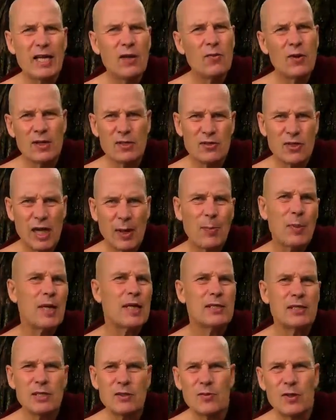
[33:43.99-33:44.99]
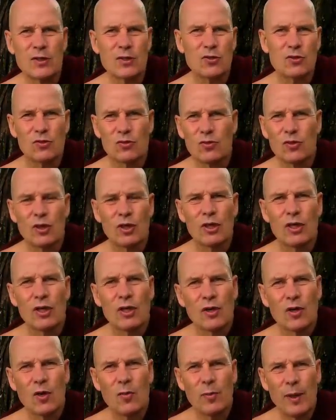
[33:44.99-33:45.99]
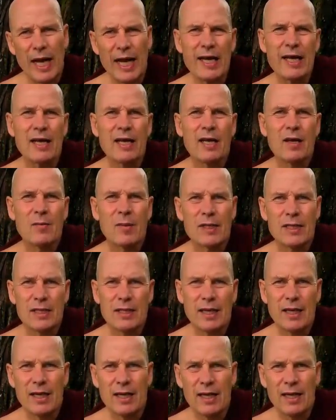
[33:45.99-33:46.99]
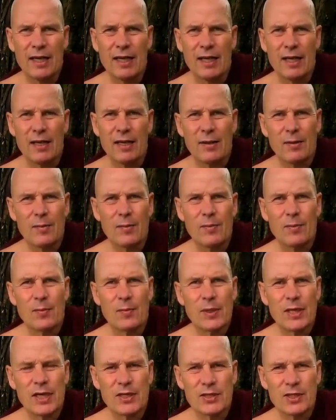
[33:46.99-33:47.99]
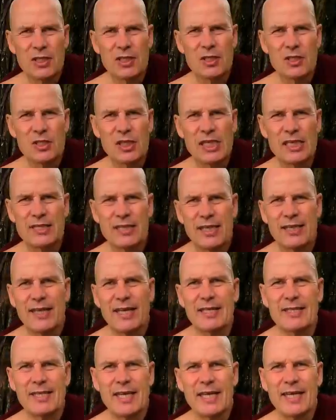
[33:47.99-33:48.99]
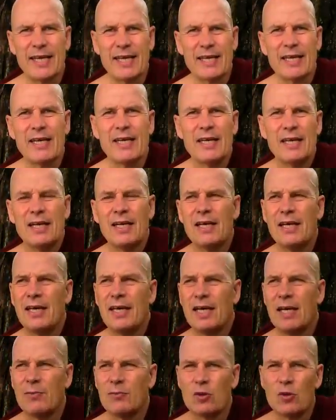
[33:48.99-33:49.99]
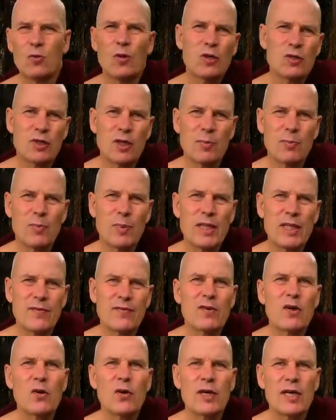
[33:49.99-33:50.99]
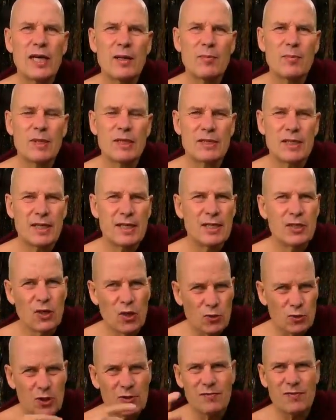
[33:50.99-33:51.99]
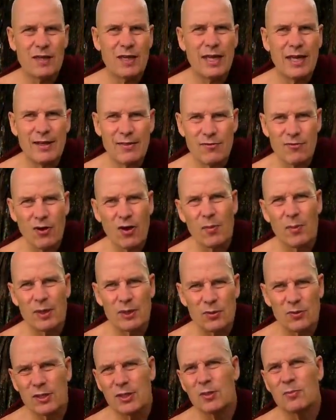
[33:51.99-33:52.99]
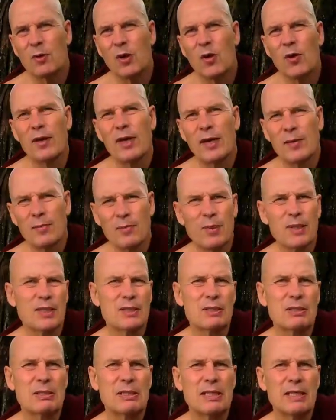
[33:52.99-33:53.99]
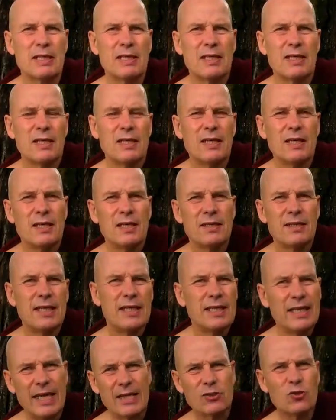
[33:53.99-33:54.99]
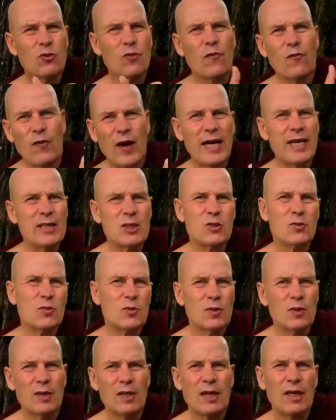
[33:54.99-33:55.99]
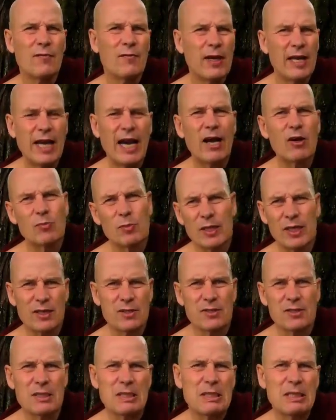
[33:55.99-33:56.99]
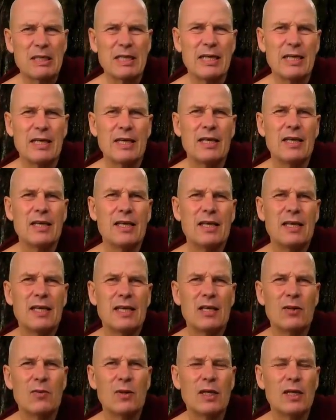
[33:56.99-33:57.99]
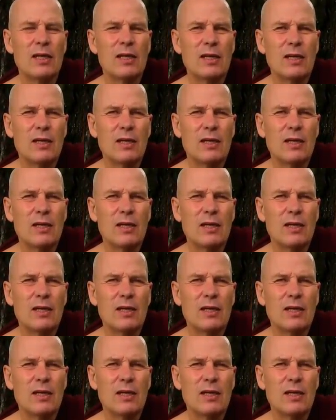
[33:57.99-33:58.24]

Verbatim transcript: He wants happiness, he wants to go back, but because he sees that they're taking him towards a pit of glowing embers, and he knows if they throw him into this glowing embers, then he has to fight his way out because he will